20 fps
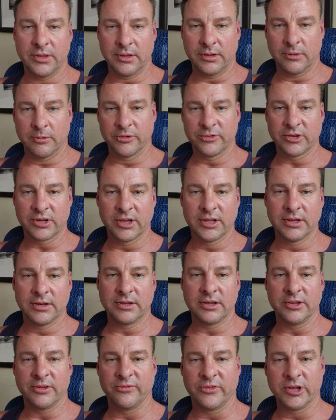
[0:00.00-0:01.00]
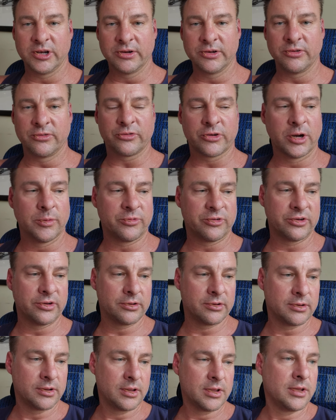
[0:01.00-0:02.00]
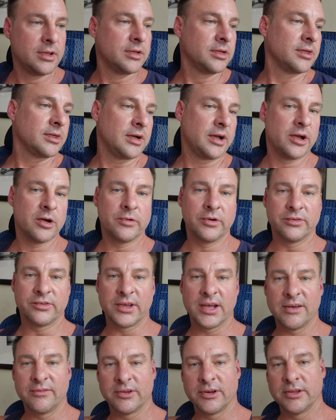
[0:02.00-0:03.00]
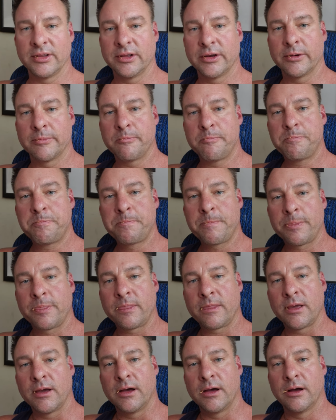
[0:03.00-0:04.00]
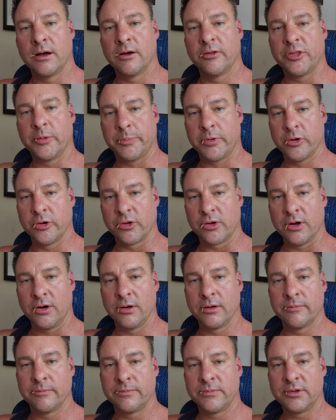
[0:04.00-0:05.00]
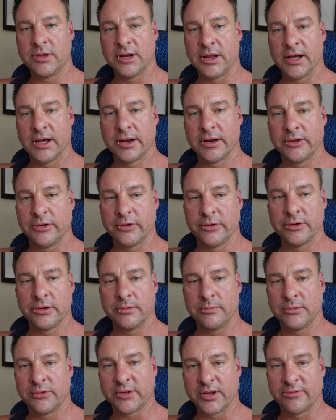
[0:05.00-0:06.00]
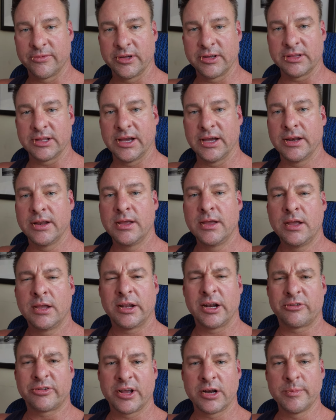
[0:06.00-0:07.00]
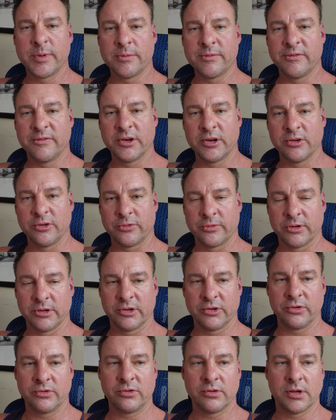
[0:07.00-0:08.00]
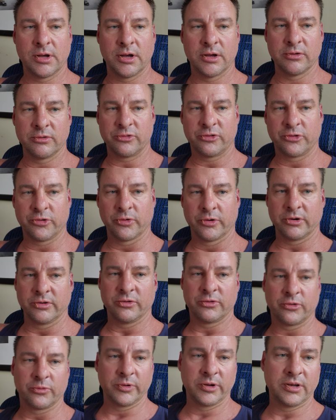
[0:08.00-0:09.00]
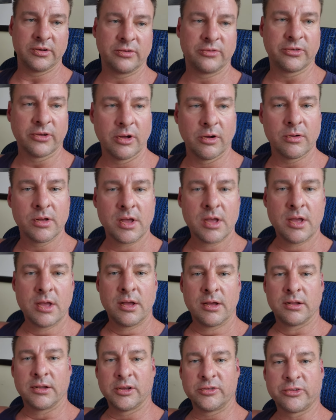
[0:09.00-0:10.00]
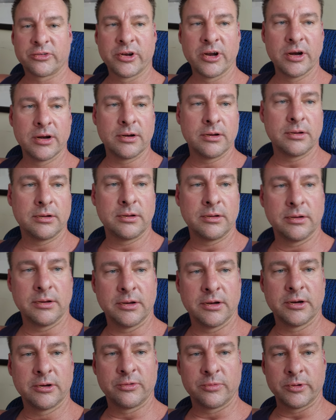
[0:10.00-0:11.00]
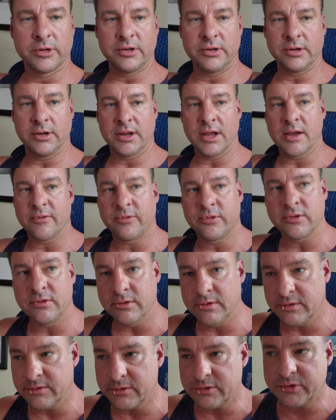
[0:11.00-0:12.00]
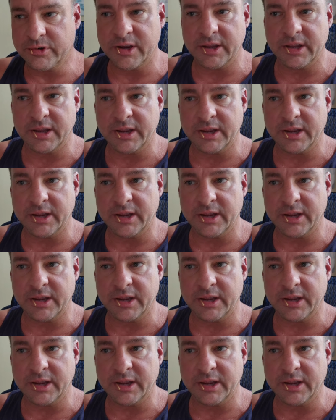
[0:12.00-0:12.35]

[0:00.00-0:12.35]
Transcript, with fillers: once again, in the video description, I always have it in there, uh, the protocol and how to do it and stuff like that. And I try to make my videos really uh, short and sweet. So let's start. And here's what you have to check